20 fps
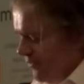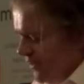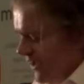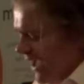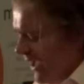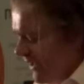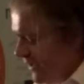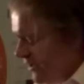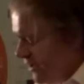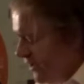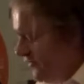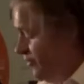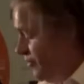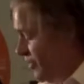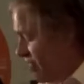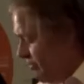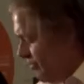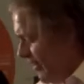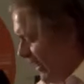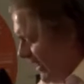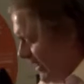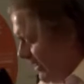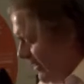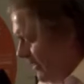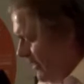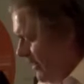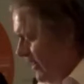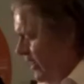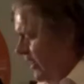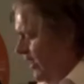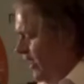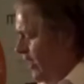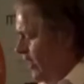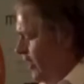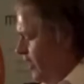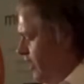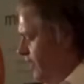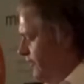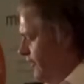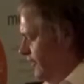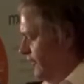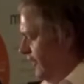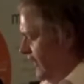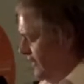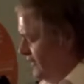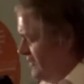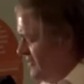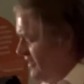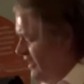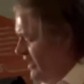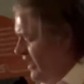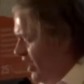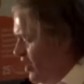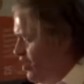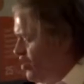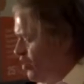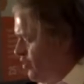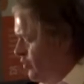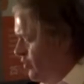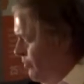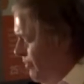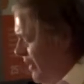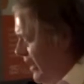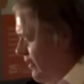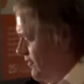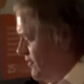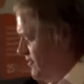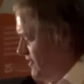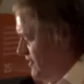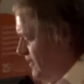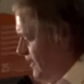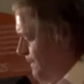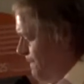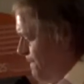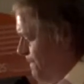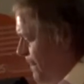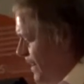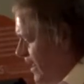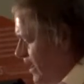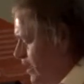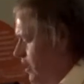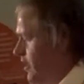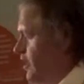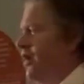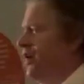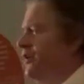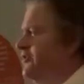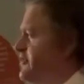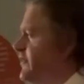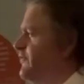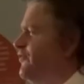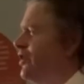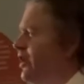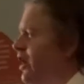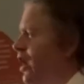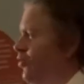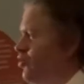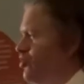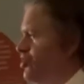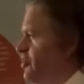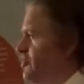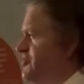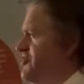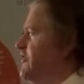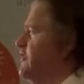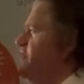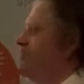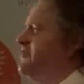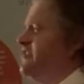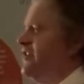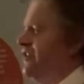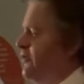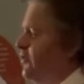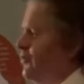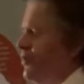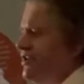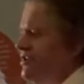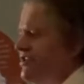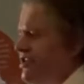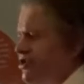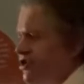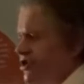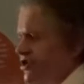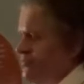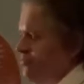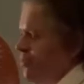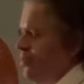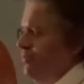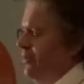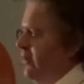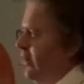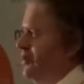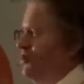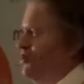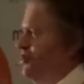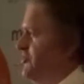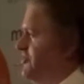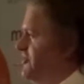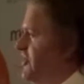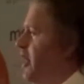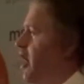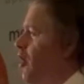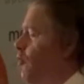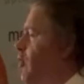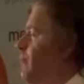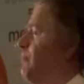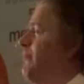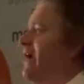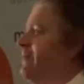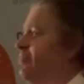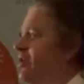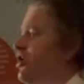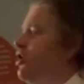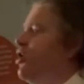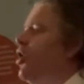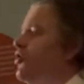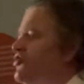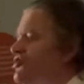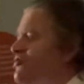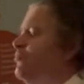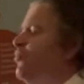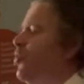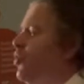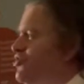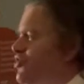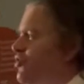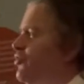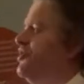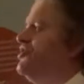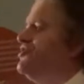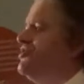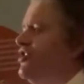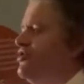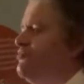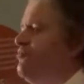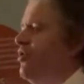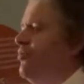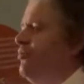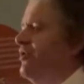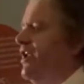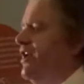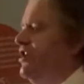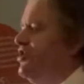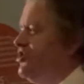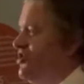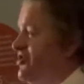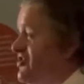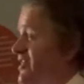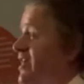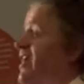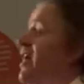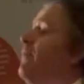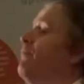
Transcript: Canada, from Quebec, that there's the issue about different cultures, and there are indigenous populations. Well, maybe it costs more to reach those populations.